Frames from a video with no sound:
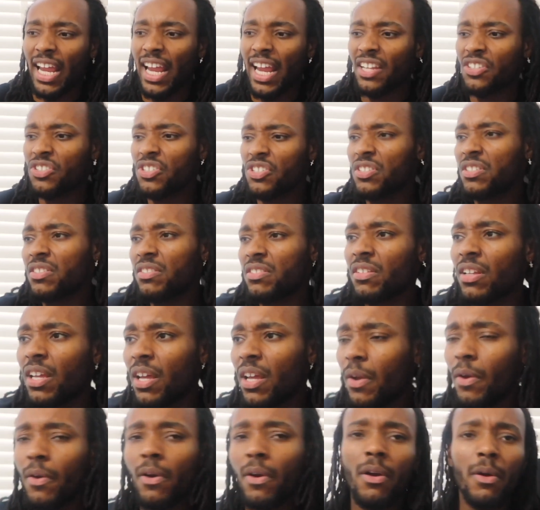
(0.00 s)
Just
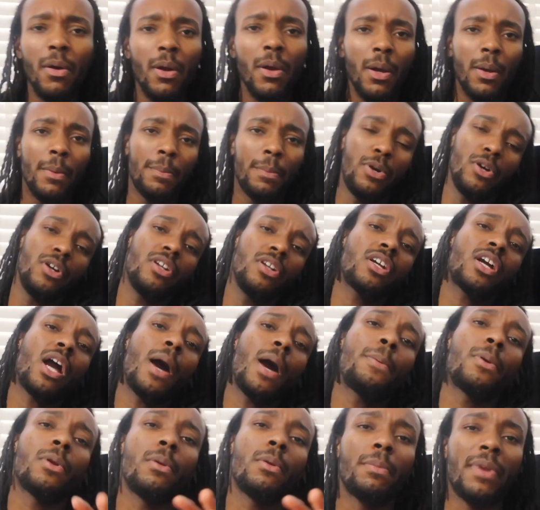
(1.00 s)
putting a
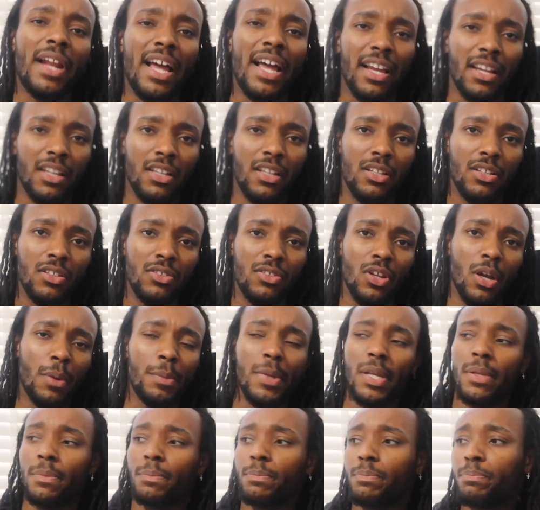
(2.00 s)
couple in black. You know what
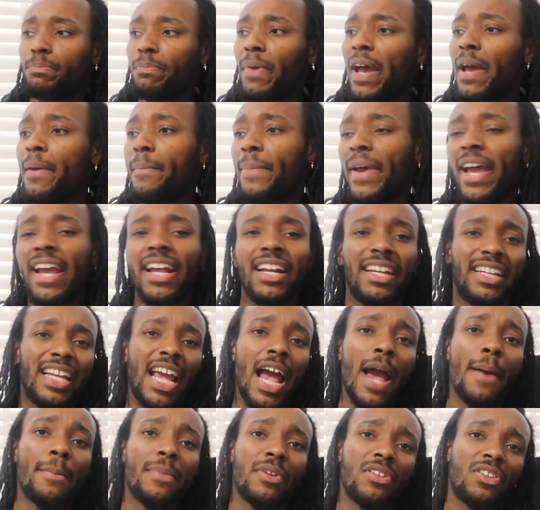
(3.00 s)
I mean? Betting,
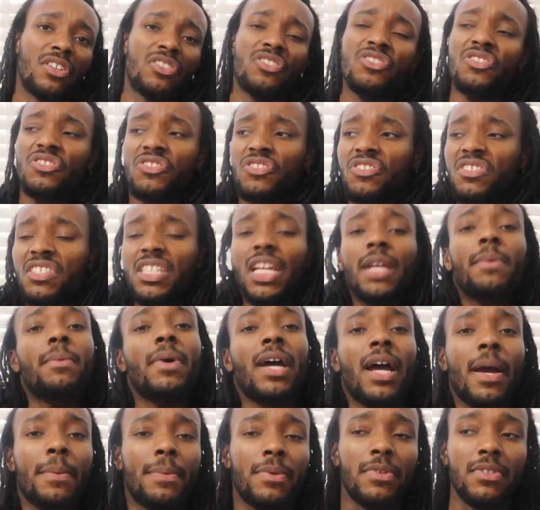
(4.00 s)
gambling, just seeing what
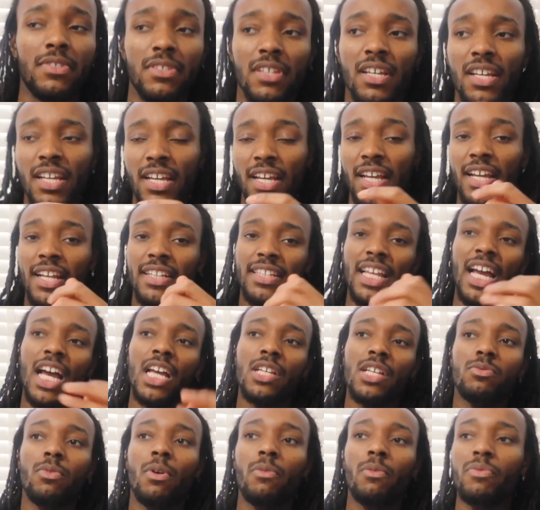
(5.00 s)
happens. That
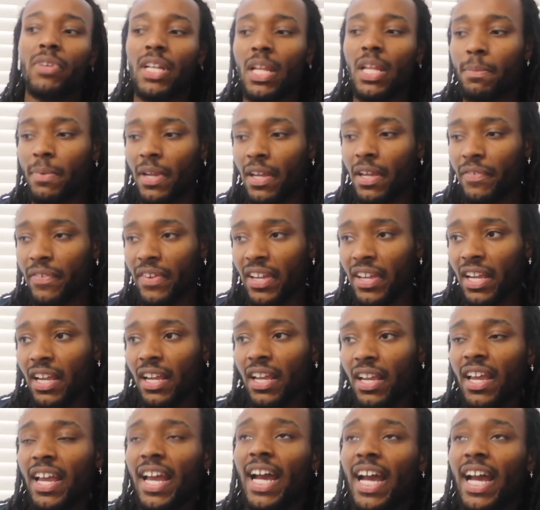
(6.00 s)
was one really big thing.